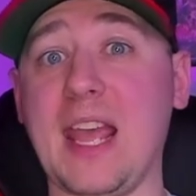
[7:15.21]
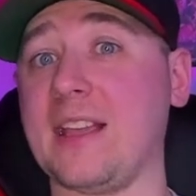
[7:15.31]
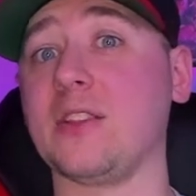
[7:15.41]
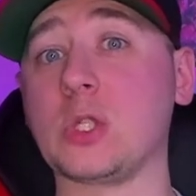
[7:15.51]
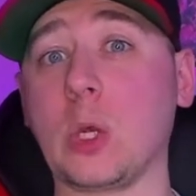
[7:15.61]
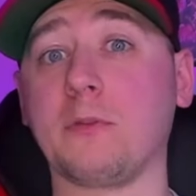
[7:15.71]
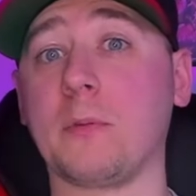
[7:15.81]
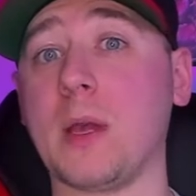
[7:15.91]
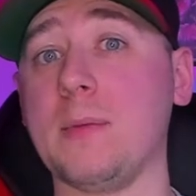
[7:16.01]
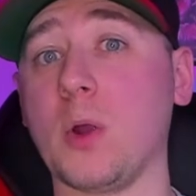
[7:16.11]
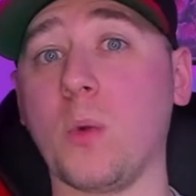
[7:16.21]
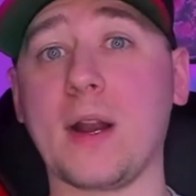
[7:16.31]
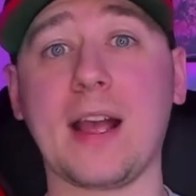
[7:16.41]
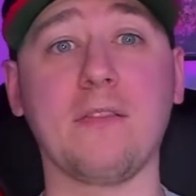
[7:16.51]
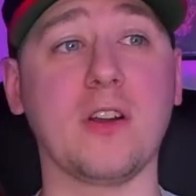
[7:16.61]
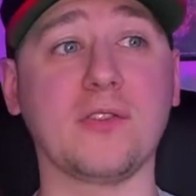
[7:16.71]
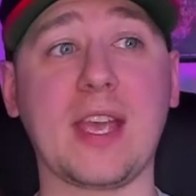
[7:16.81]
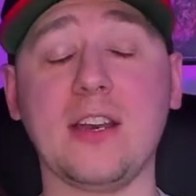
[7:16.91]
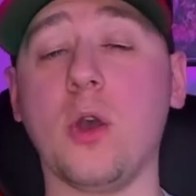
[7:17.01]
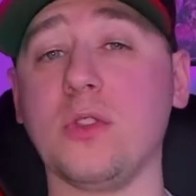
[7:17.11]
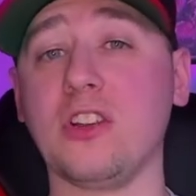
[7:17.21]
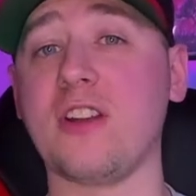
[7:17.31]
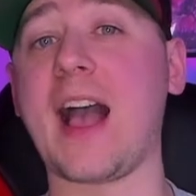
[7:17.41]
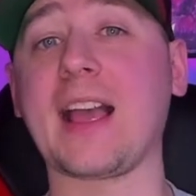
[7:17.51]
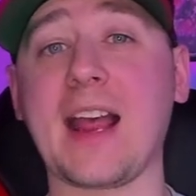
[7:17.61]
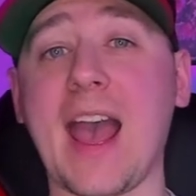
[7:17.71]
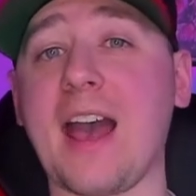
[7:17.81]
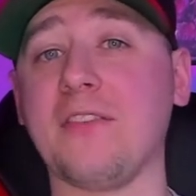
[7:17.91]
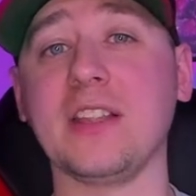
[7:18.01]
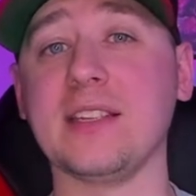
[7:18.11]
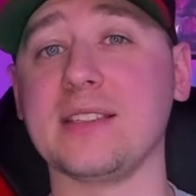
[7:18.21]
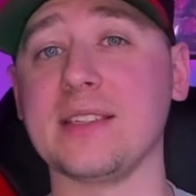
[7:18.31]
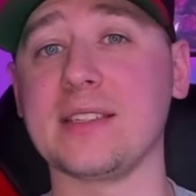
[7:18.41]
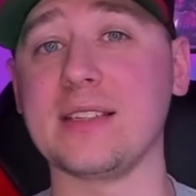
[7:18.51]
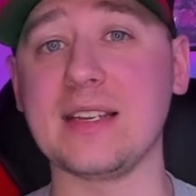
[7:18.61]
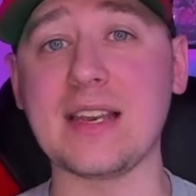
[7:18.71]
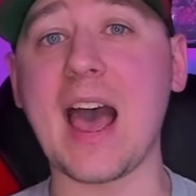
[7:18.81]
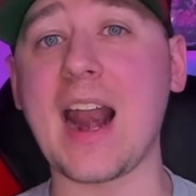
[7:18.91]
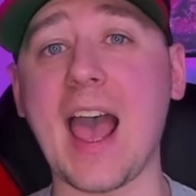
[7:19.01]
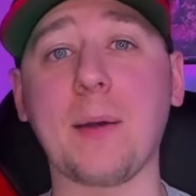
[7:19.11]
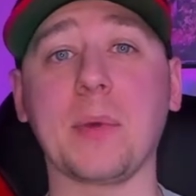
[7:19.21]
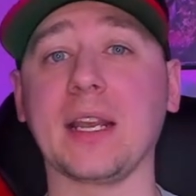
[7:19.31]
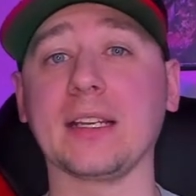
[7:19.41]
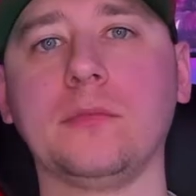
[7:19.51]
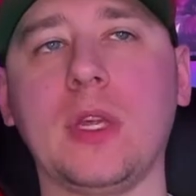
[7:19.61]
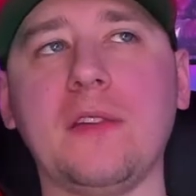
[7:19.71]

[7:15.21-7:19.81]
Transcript: taking the stone from him or whatever and say, no, you're not going to have it. This is not happening.